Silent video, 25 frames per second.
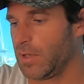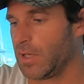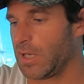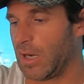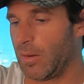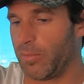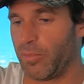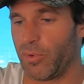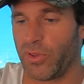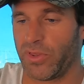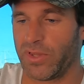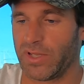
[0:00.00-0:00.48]
A
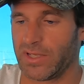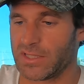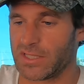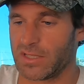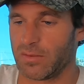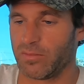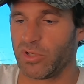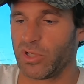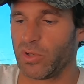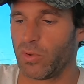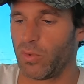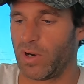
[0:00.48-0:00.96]
couple things
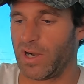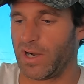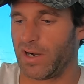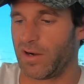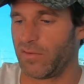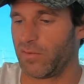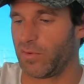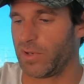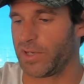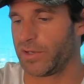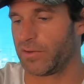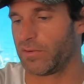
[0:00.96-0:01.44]
to be aware
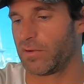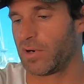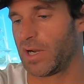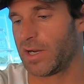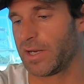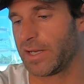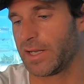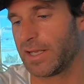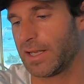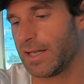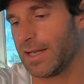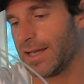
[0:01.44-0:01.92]
of when you're
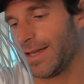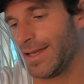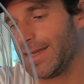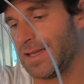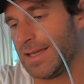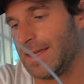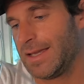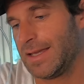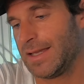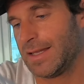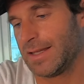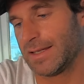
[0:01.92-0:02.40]
running it.
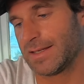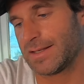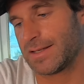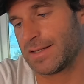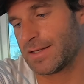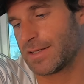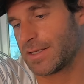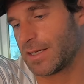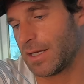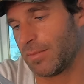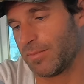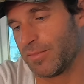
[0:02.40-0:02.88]
This
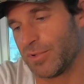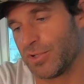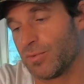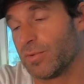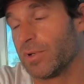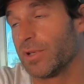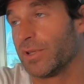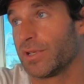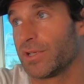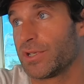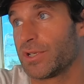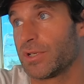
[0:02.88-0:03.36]
is something you
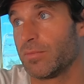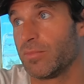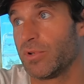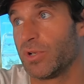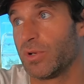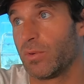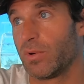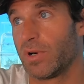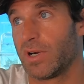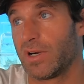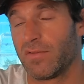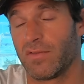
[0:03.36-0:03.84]
really should be
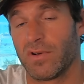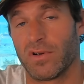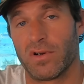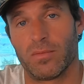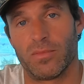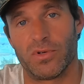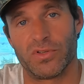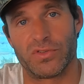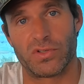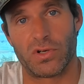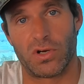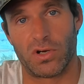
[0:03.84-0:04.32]
aware of on
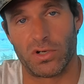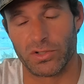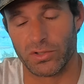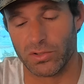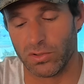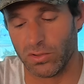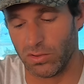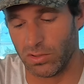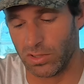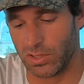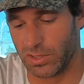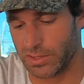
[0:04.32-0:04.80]
almost all
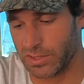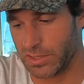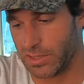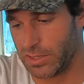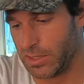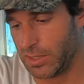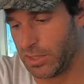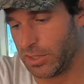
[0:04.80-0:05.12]
your lures.